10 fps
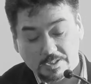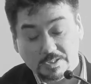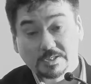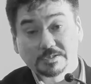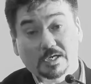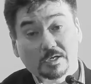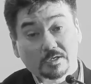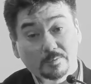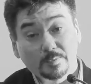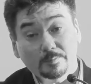it is our
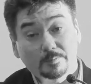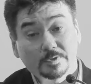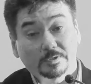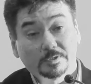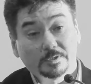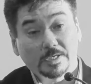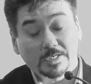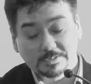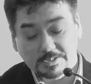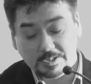commitment
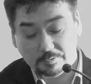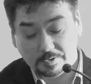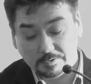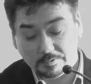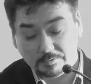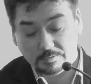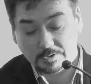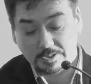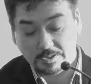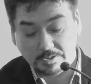as Inuit,
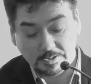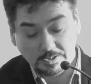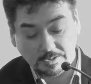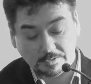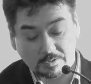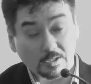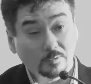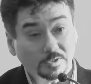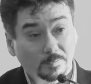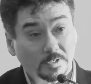and indeed our
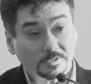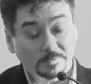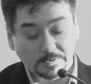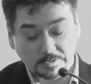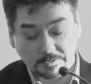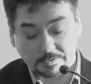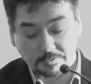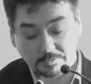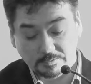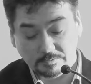
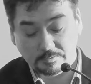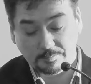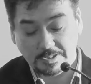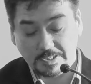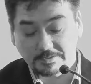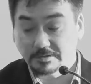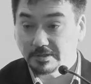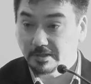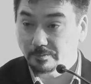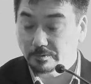responsibility, to be at the
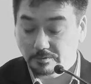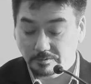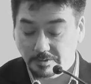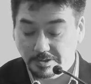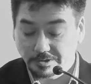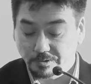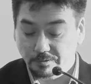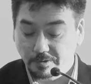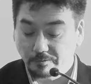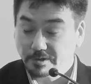table
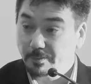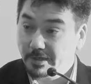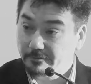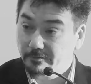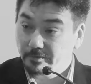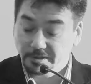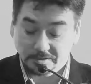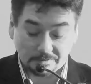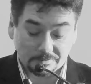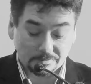ensuring respect for
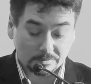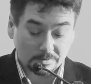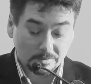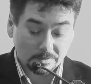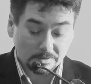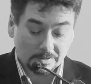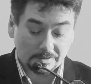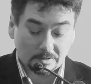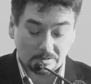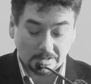each other and
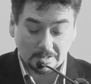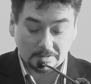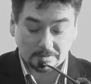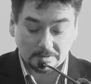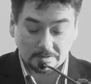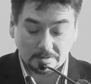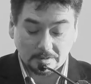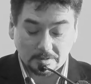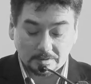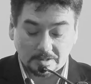our land
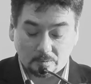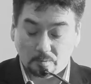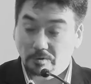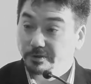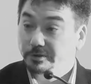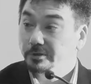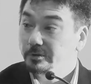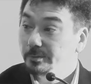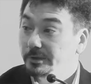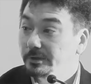that will
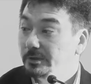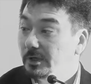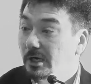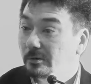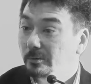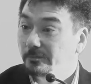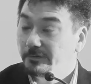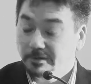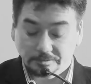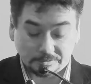determine our
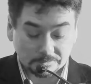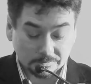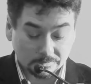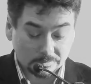future.